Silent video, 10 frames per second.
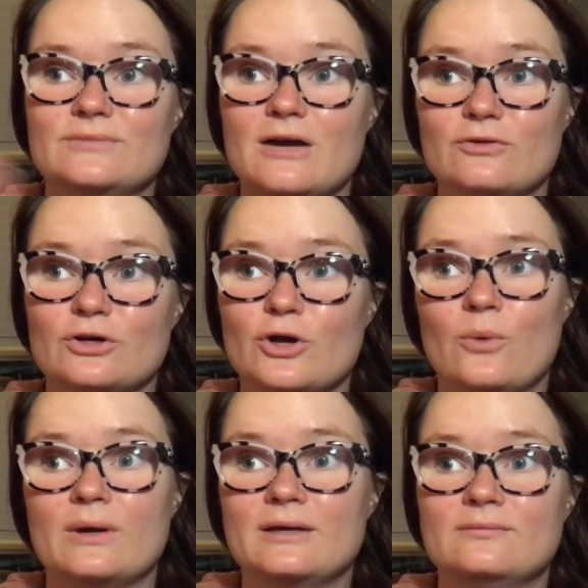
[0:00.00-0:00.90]
of her
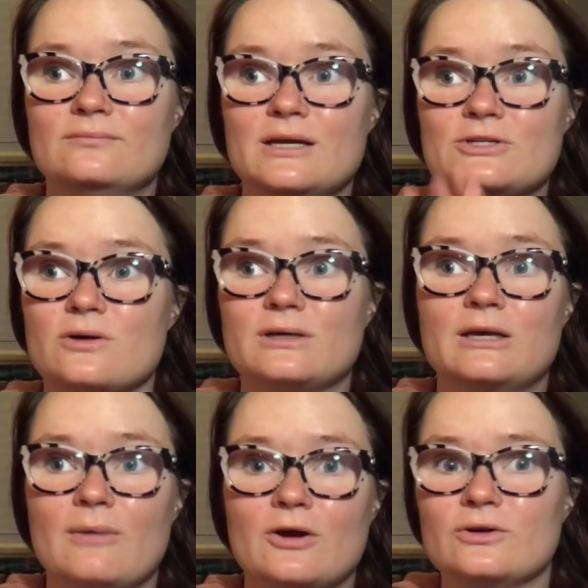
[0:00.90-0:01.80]
going and talking
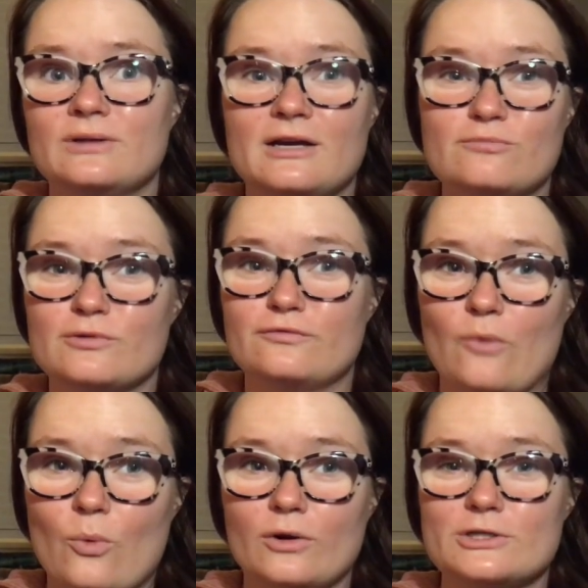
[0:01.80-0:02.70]
about her life
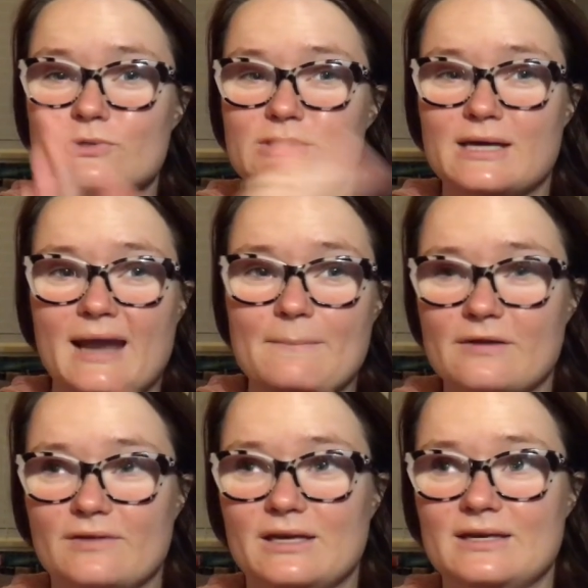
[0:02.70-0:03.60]
before she was kidnapped
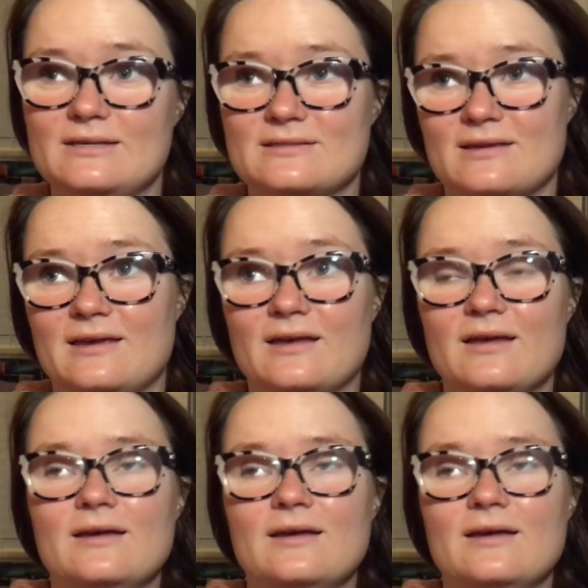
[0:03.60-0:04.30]
by Vikings, like